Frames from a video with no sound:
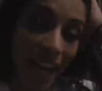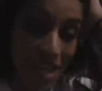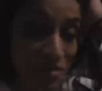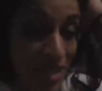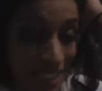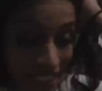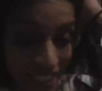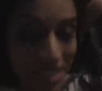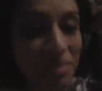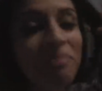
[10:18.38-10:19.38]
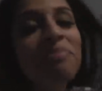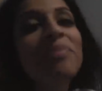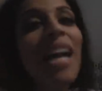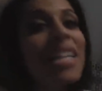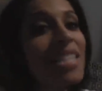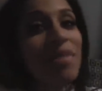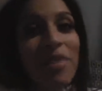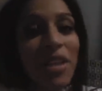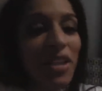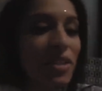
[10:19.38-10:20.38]
I didn't meet Nicki. I didn't
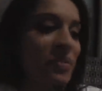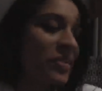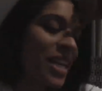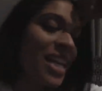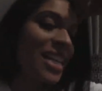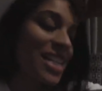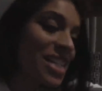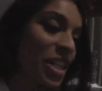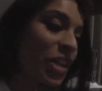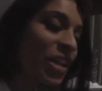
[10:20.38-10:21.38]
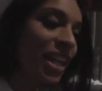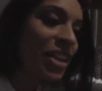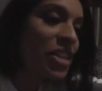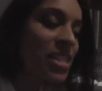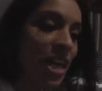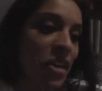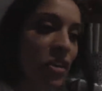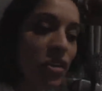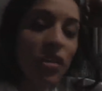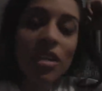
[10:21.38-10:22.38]
meet her. This is literally like the
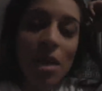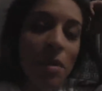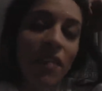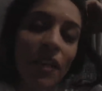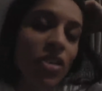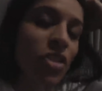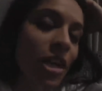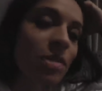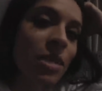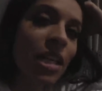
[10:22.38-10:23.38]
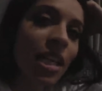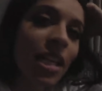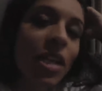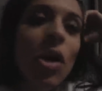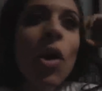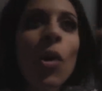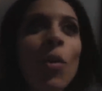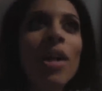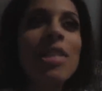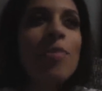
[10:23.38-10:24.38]
second or third time I've ever tried to meet Nicki.
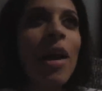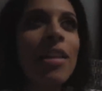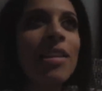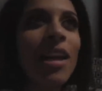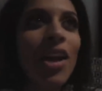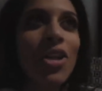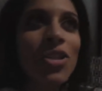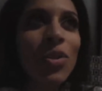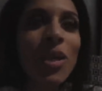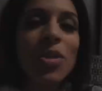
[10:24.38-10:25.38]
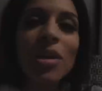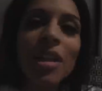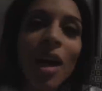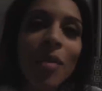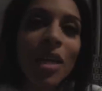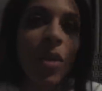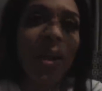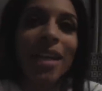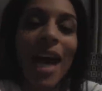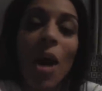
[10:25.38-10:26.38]
Once back in the day, I also went to a club and like
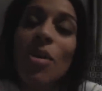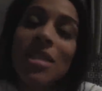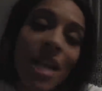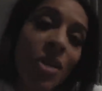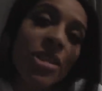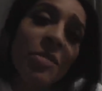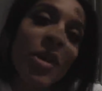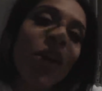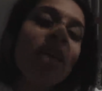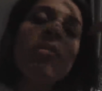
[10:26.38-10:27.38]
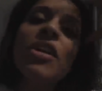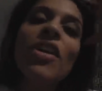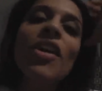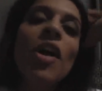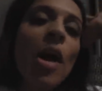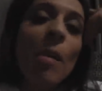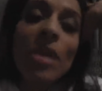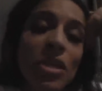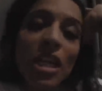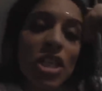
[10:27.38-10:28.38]
waited hours and hours to meet her. I didn't meet her.
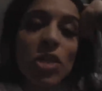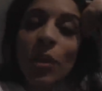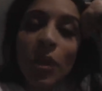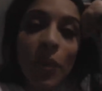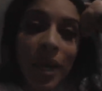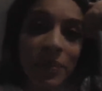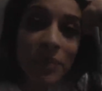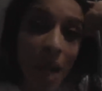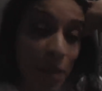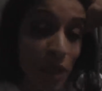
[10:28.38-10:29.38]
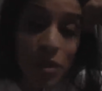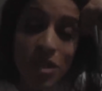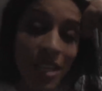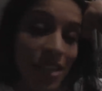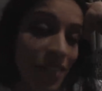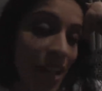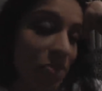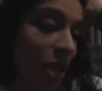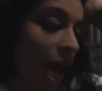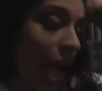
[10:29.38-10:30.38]
But it's okay, she's worth the wait. I'm a huge Nicki fan.